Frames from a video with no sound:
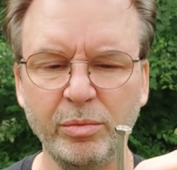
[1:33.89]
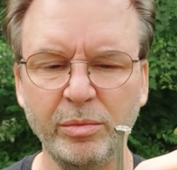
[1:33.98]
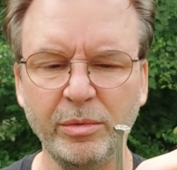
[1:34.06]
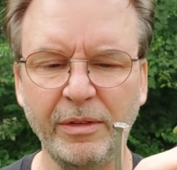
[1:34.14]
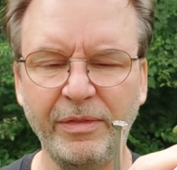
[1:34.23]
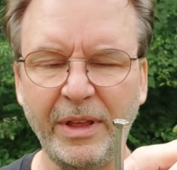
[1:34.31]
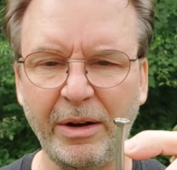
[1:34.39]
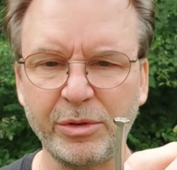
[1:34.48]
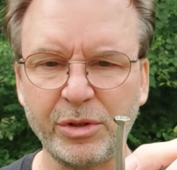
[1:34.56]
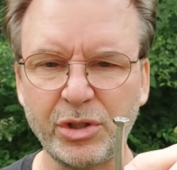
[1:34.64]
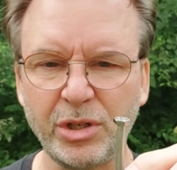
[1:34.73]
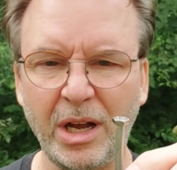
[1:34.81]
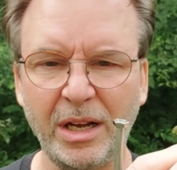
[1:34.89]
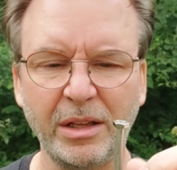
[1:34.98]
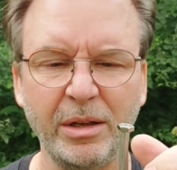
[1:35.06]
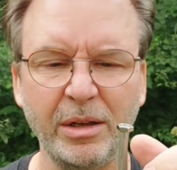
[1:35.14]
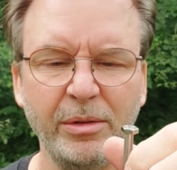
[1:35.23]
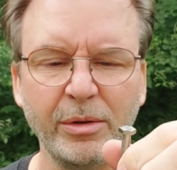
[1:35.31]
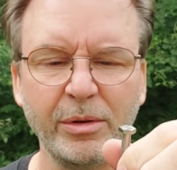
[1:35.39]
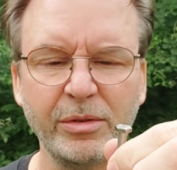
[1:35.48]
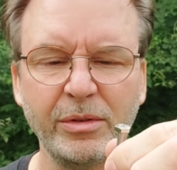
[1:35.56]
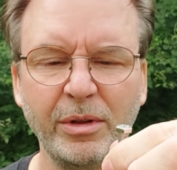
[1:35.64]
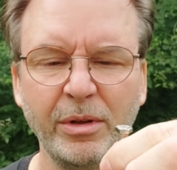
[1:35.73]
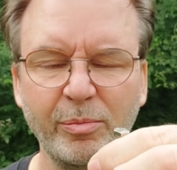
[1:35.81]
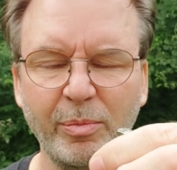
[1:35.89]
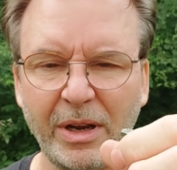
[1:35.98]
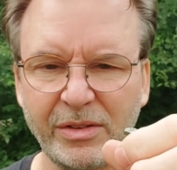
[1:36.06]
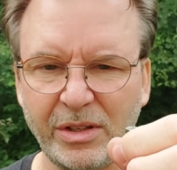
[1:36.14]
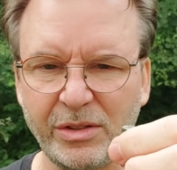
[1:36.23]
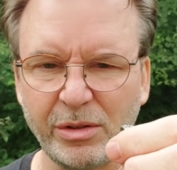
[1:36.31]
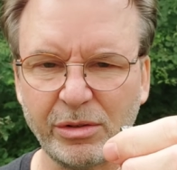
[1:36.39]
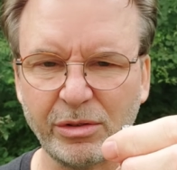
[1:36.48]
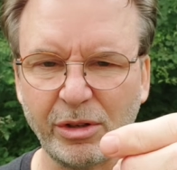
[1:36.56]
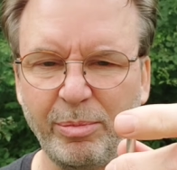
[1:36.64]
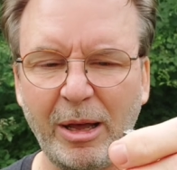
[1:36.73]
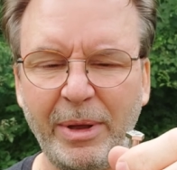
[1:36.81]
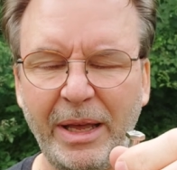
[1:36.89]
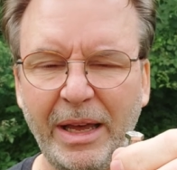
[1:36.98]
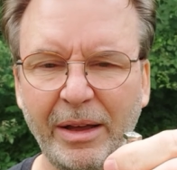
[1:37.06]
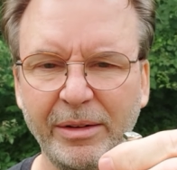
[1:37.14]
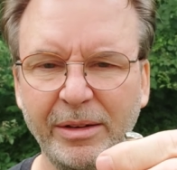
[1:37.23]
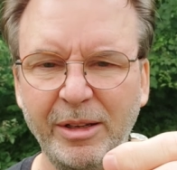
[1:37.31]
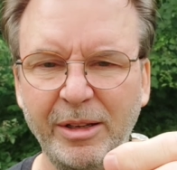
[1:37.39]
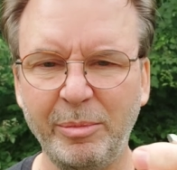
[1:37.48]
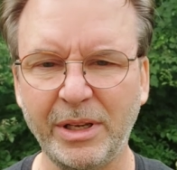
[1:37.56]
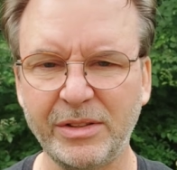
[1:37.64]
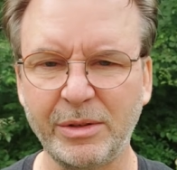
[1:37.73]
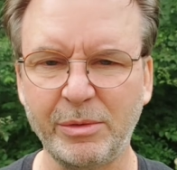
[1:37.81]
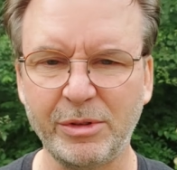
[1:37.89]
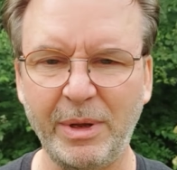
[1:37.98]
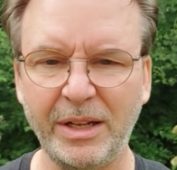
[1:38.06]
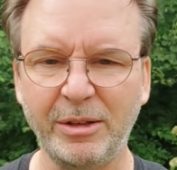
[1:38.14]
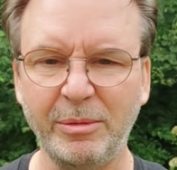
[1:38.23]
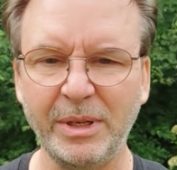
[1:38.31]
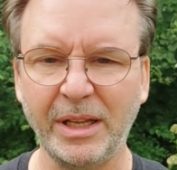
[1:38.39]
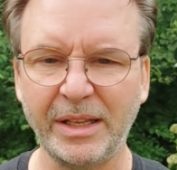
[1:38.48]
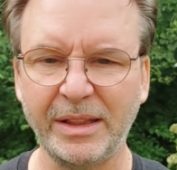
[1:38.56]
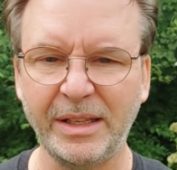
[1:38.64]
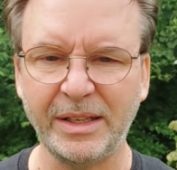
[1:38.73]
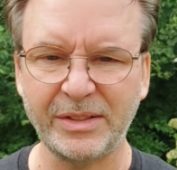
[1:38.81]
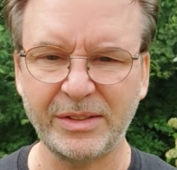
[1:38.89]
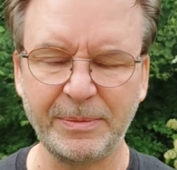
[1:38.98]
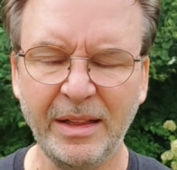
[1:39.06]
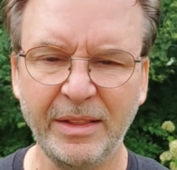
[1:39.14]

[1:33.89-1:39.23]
if they average a shock load, those brass inserts could pop out because it was meant to be like this.